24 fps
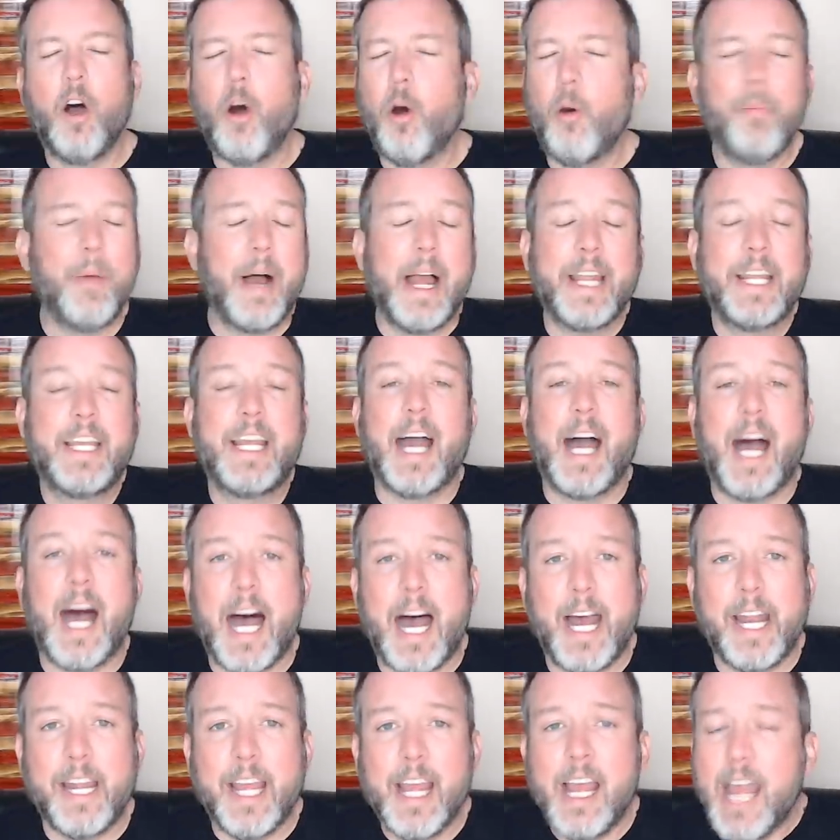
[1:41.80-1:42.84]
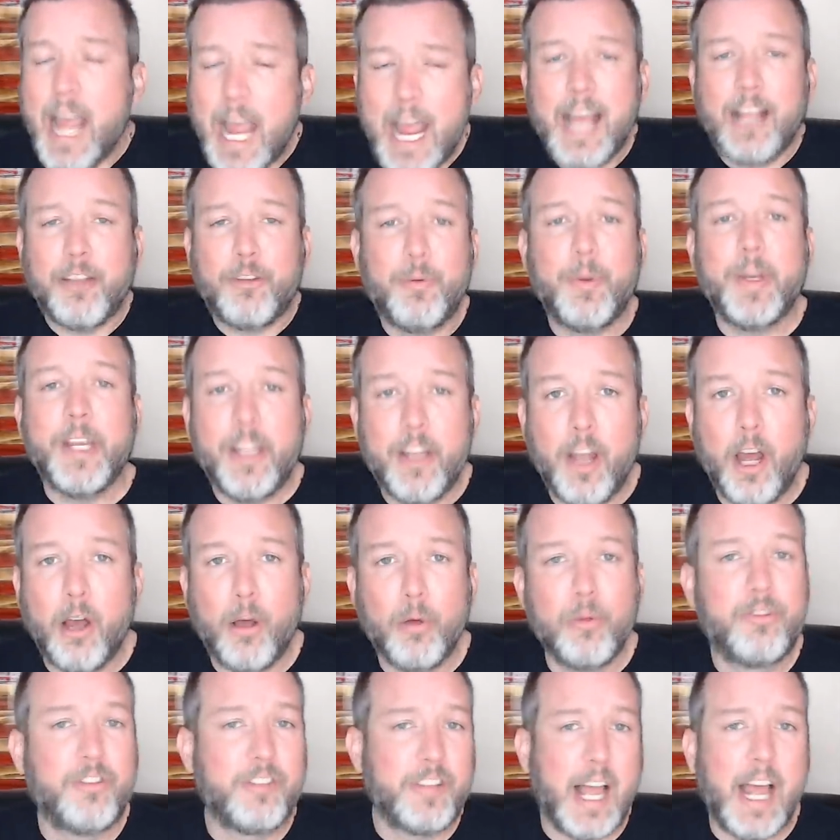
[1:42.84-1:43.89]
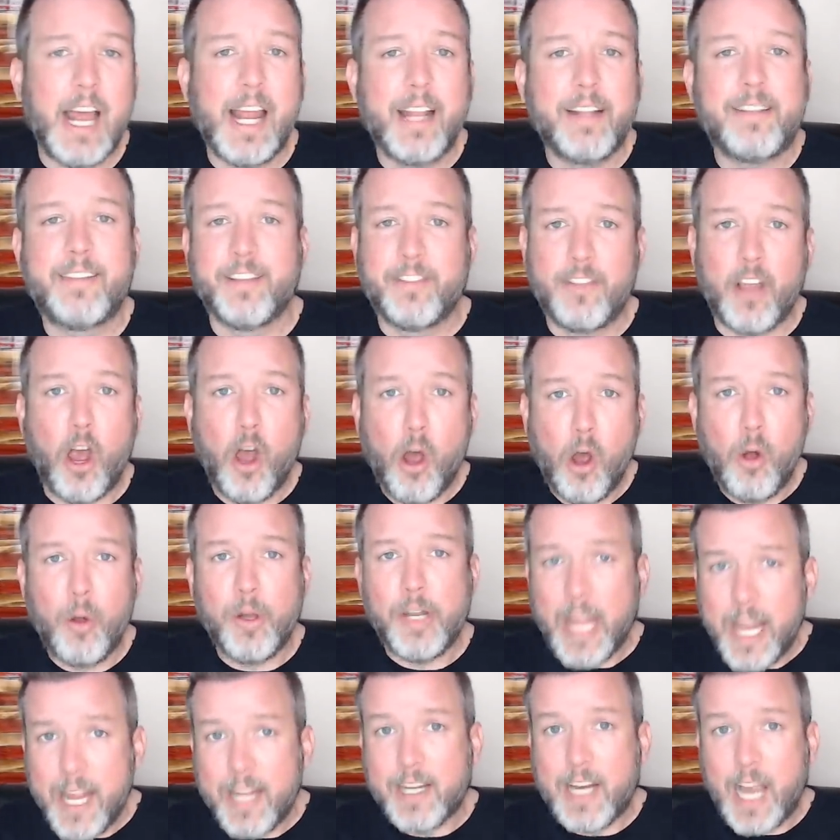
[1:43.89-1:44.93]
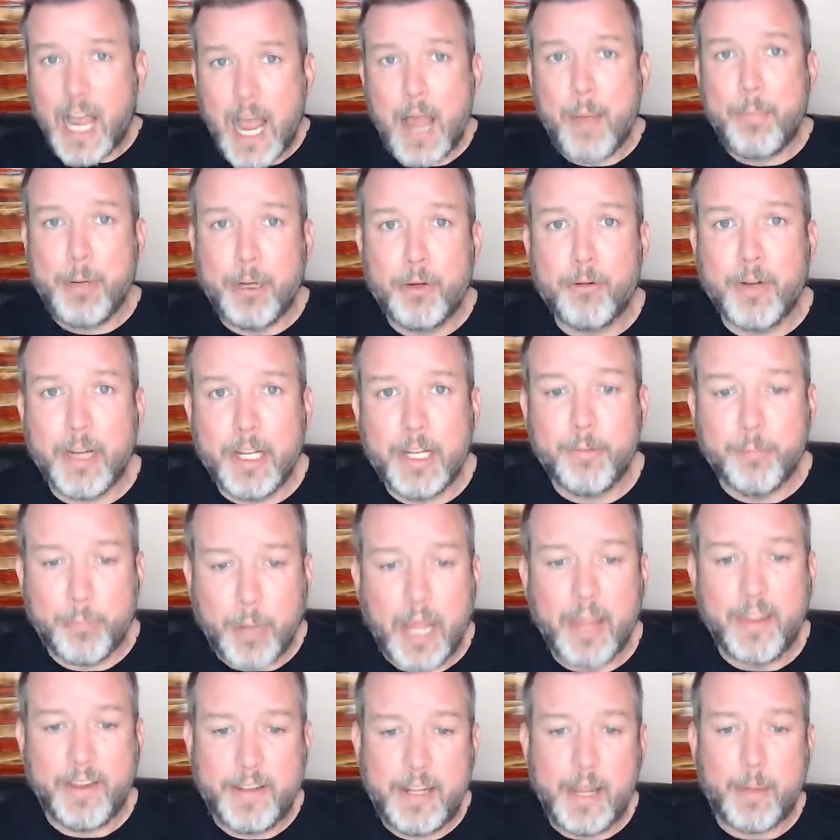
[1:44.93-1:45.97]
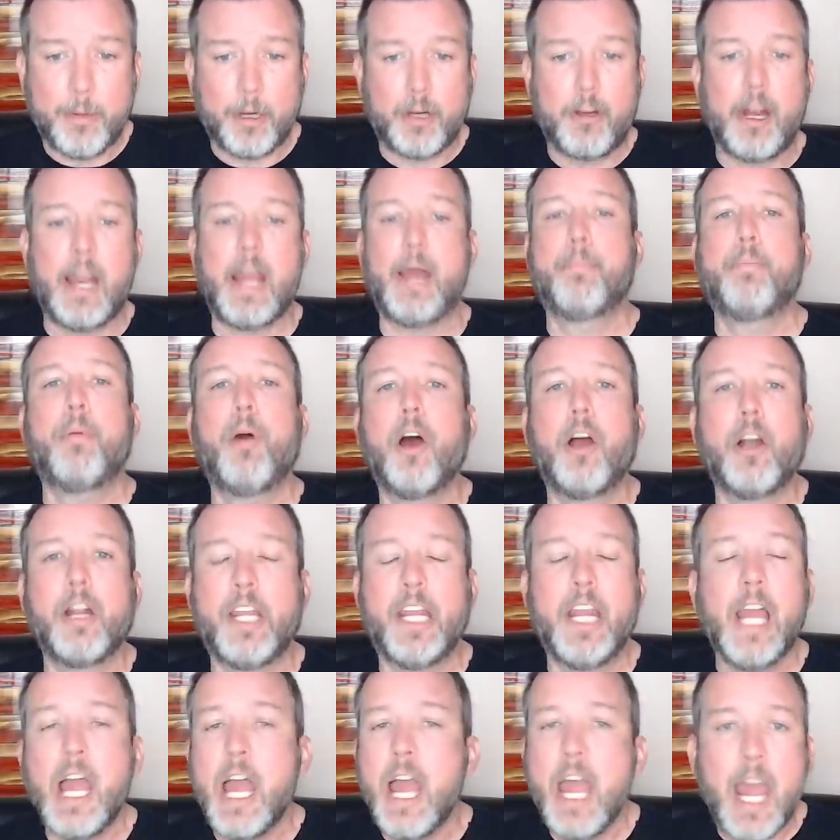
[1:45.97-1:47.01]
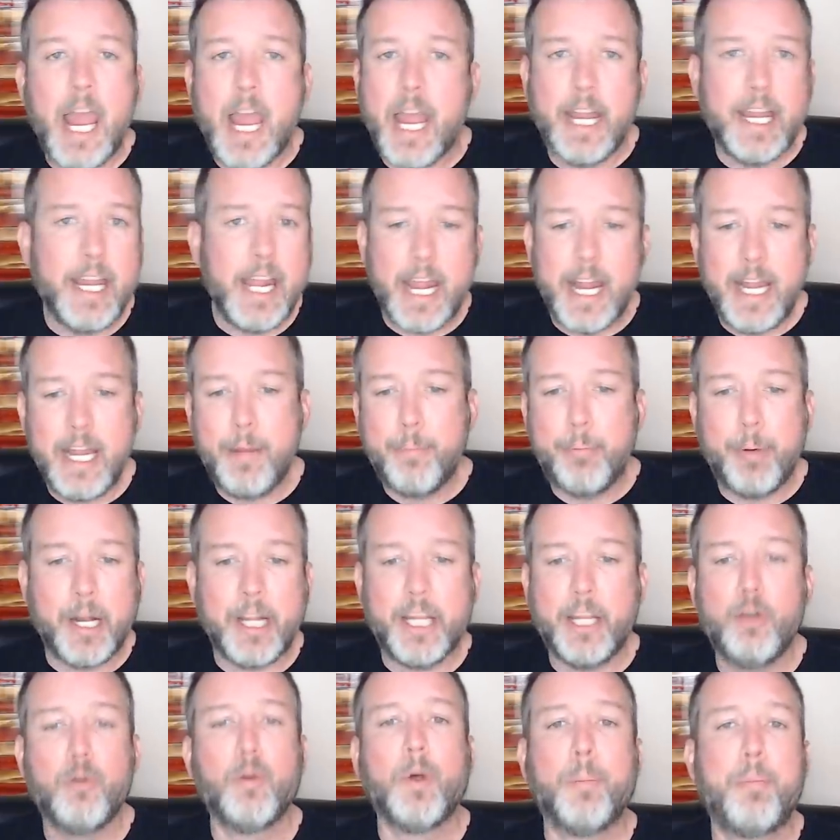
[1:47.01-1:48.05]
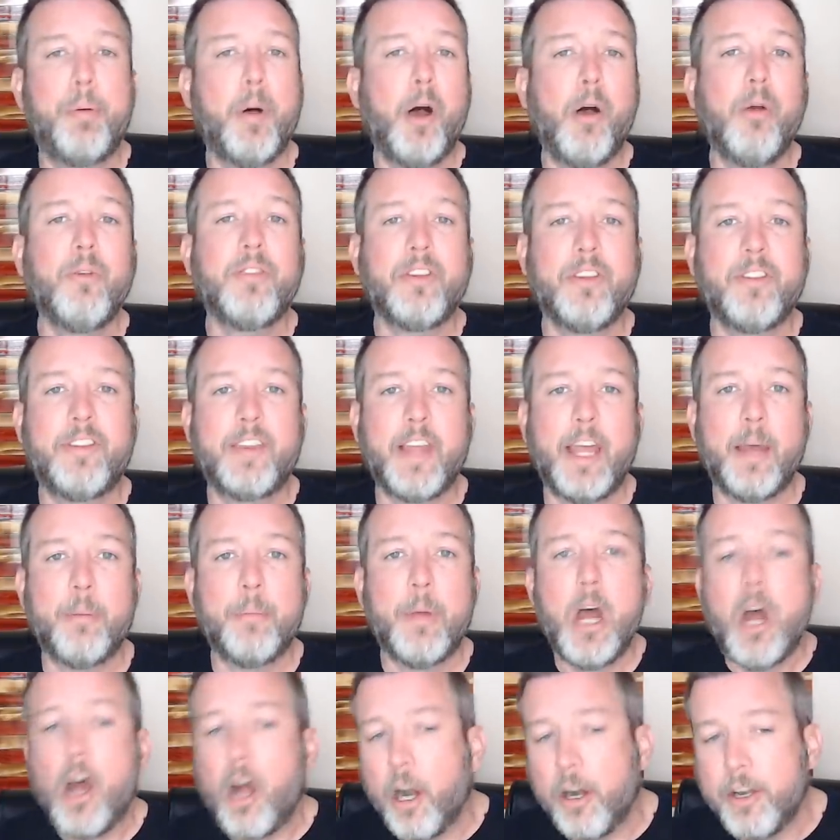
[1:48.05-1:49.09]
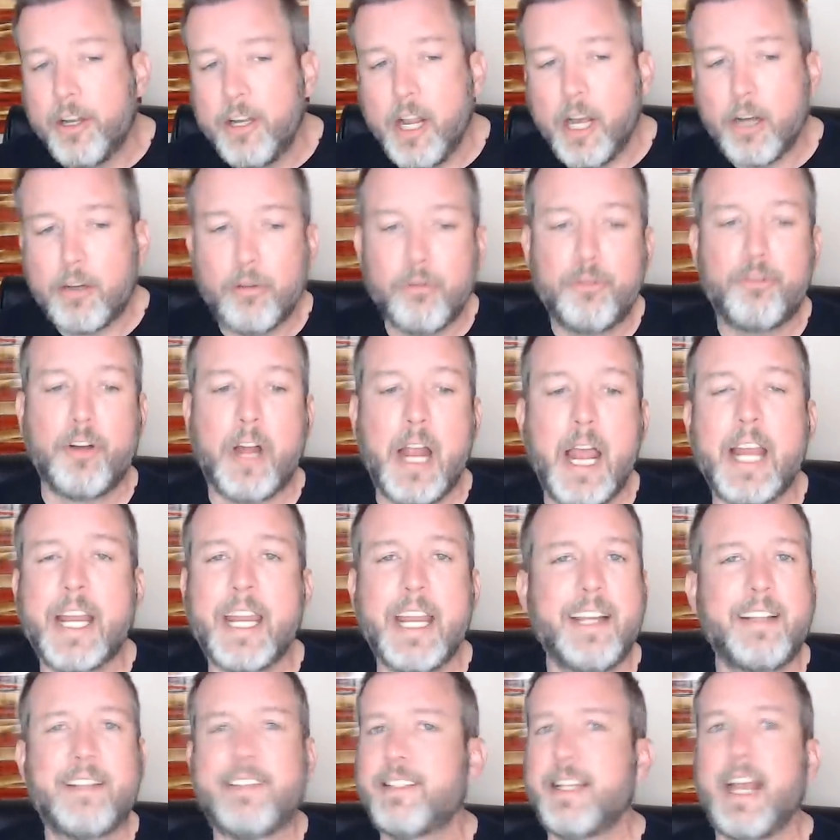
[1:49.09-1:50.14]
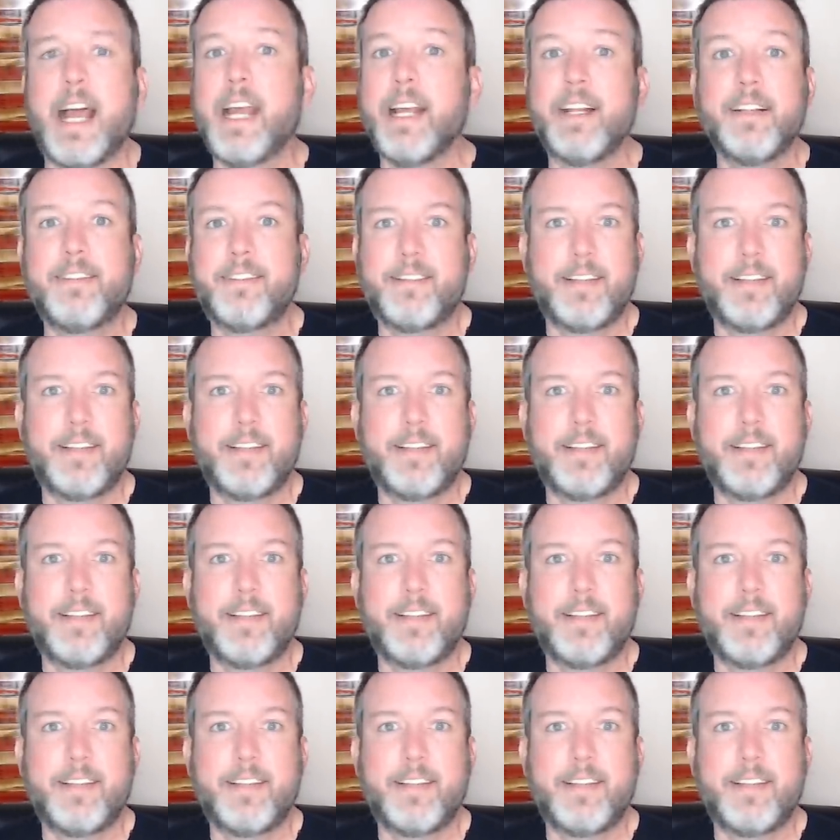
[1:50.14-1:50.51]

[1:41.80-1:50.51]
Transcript: Oh my God. As we know, science is owned and copywritten by the Democrat Party, and anybody who opposes them are knuckle-dragging science